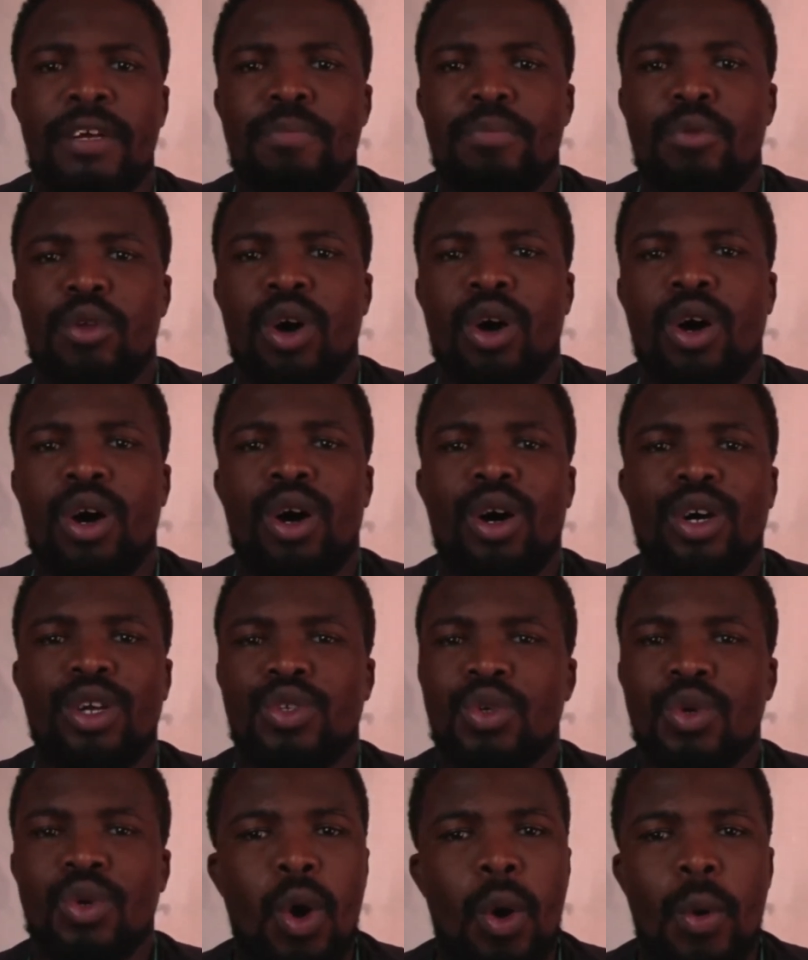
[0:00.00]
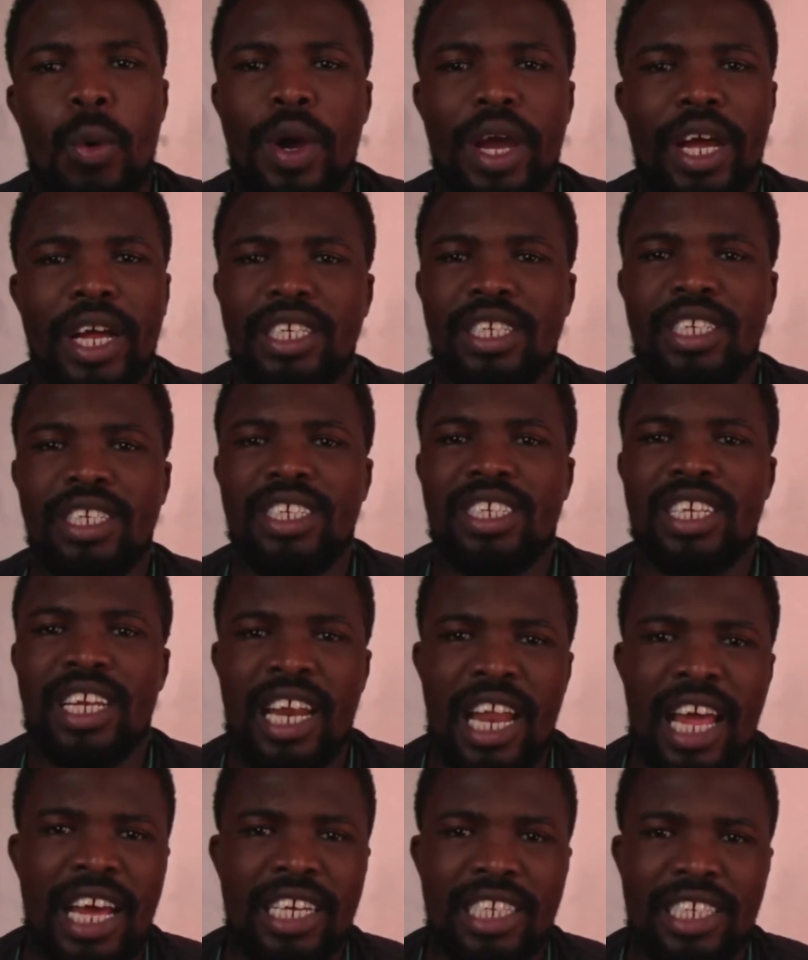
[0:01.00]
or to go and
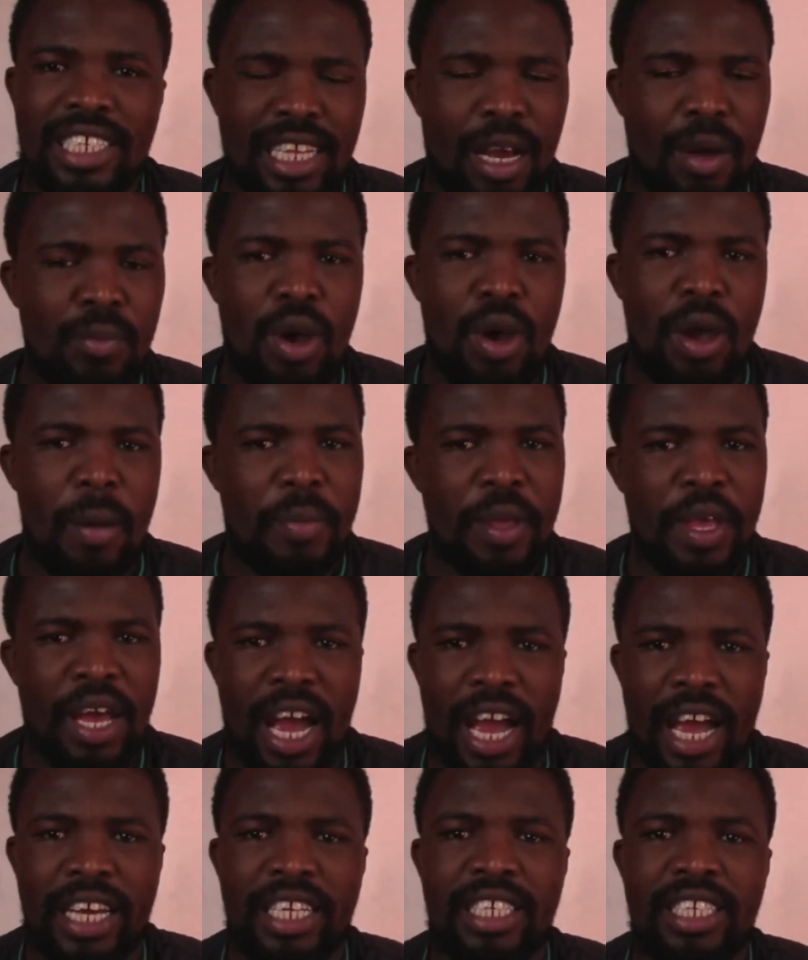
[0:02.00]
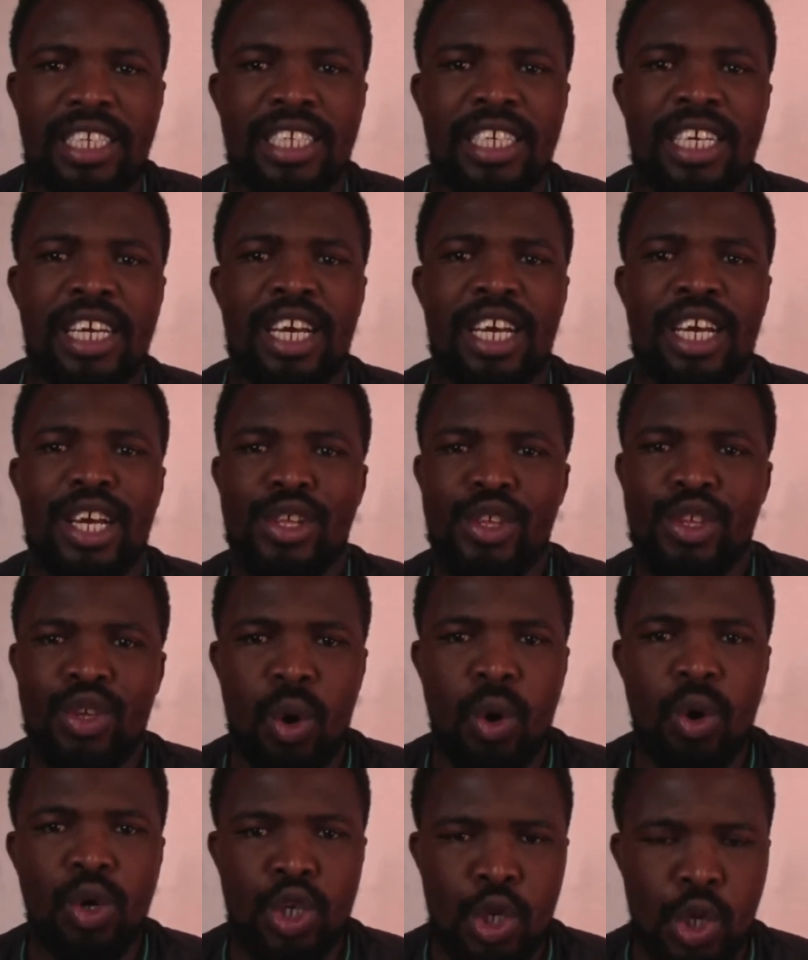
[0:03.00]
land somewhere behind
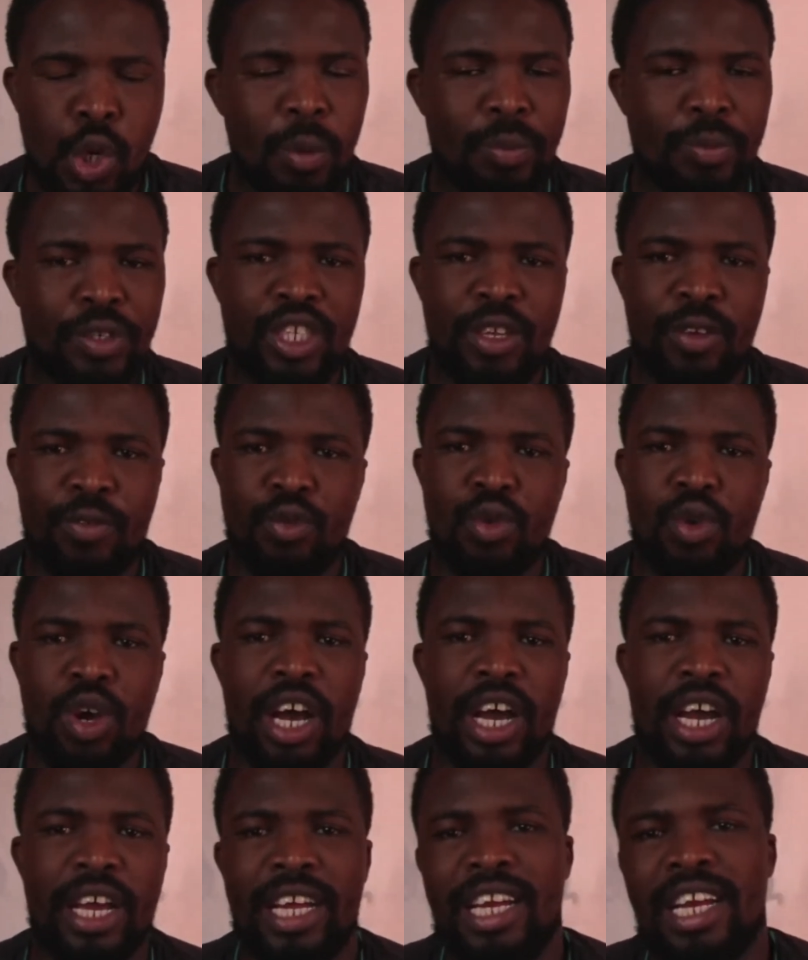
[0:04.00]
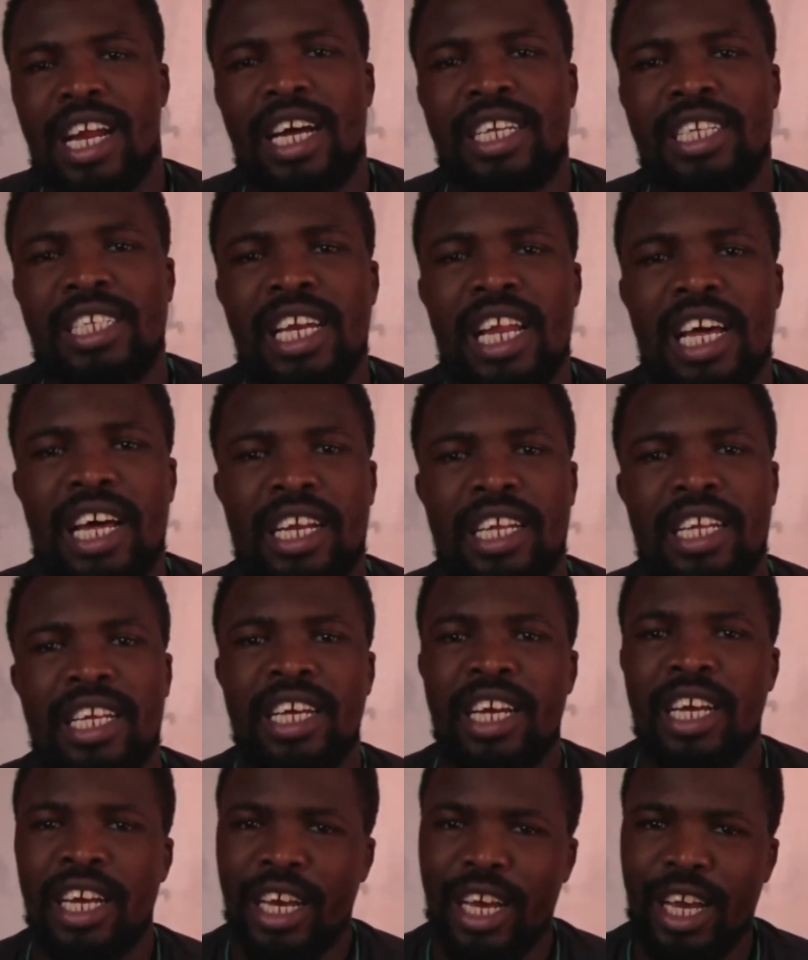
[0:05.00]
your troops if you are an artillery
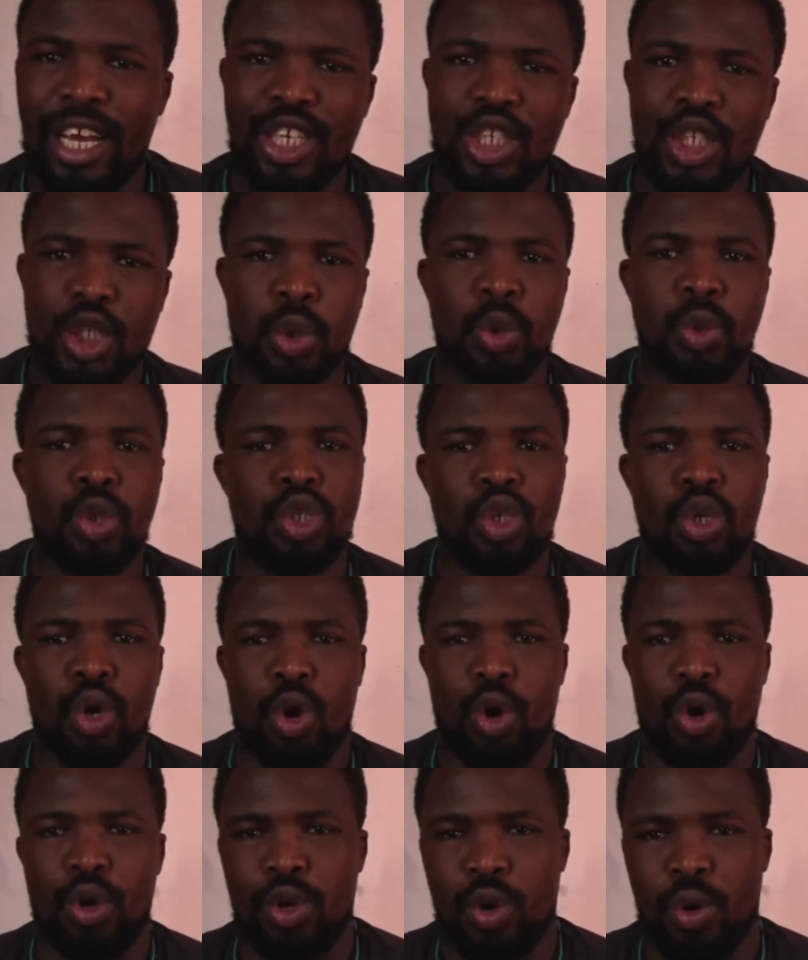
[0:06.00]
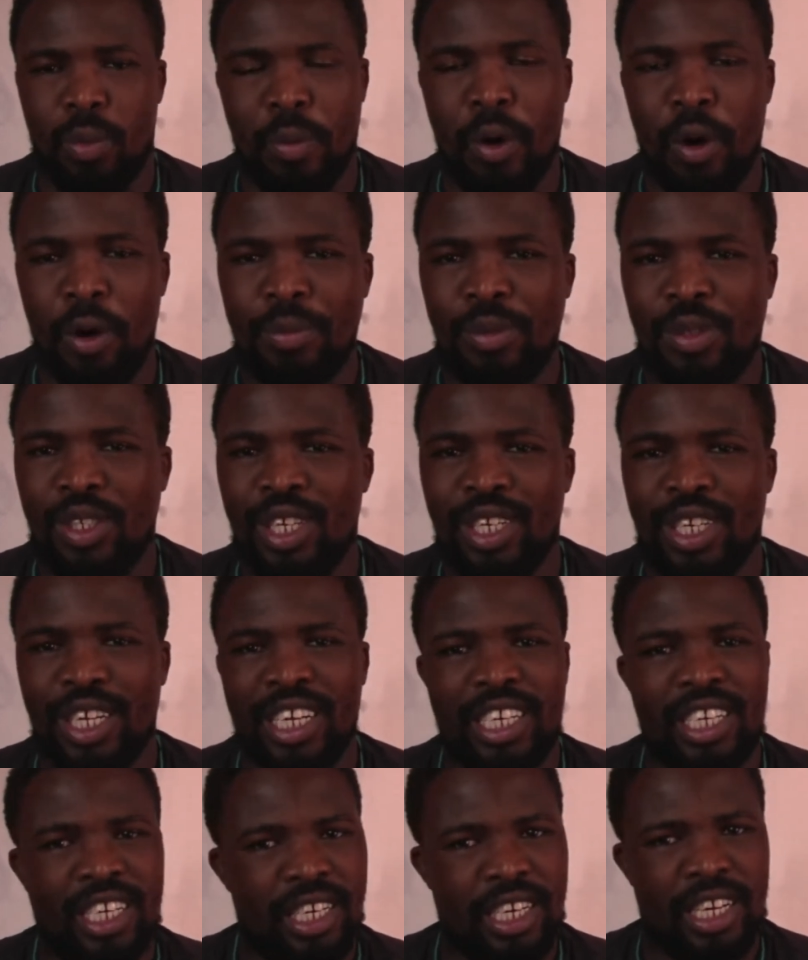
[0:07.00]
and shoot your bombs and
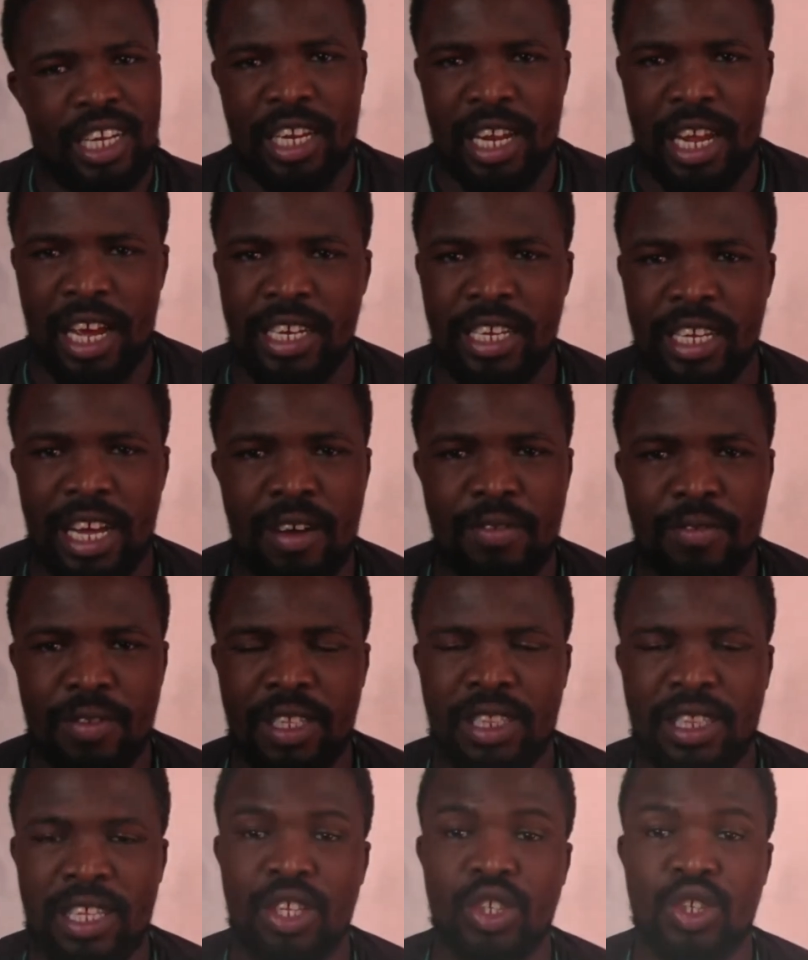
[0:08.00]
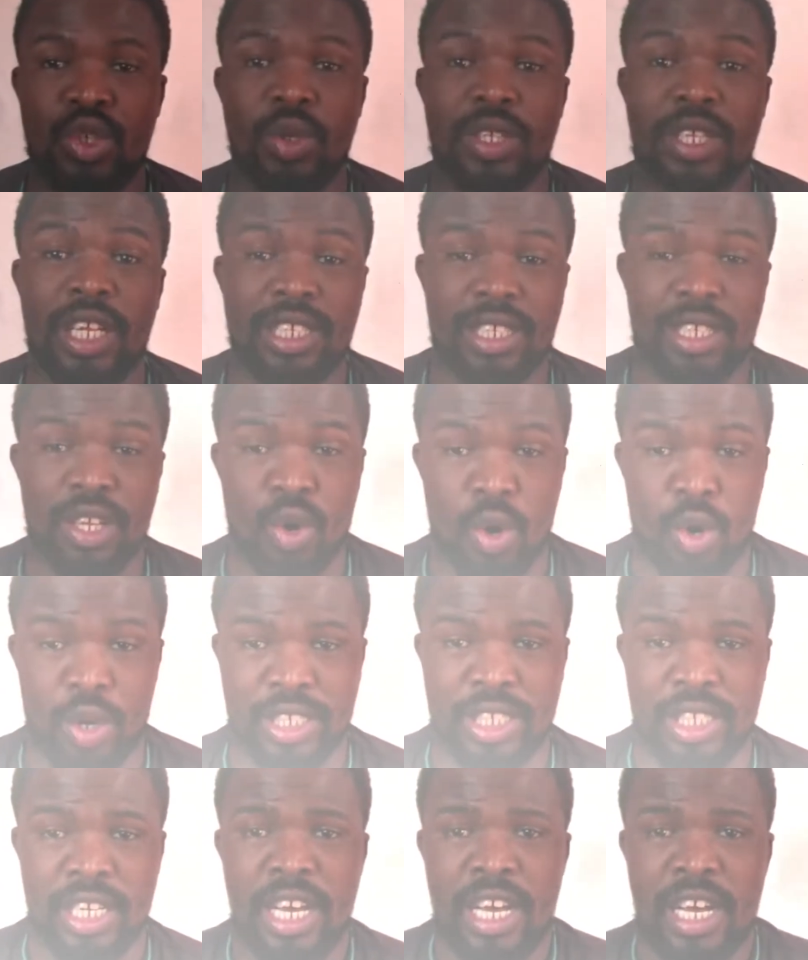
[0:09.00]
everything. So that's the
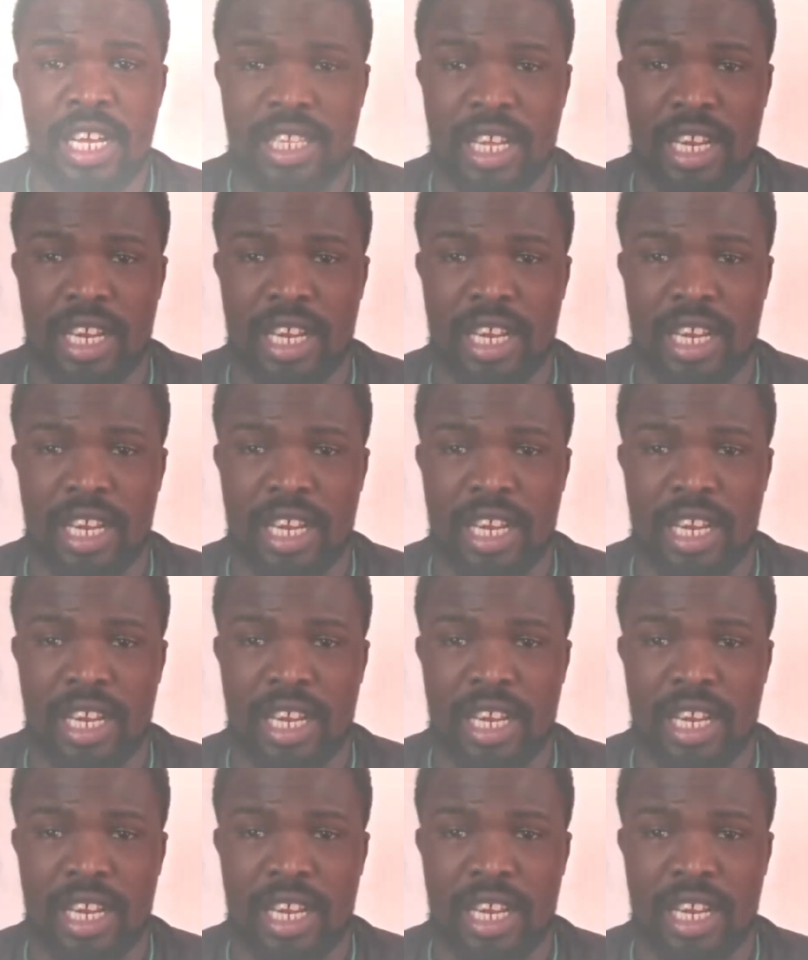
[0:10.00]
course that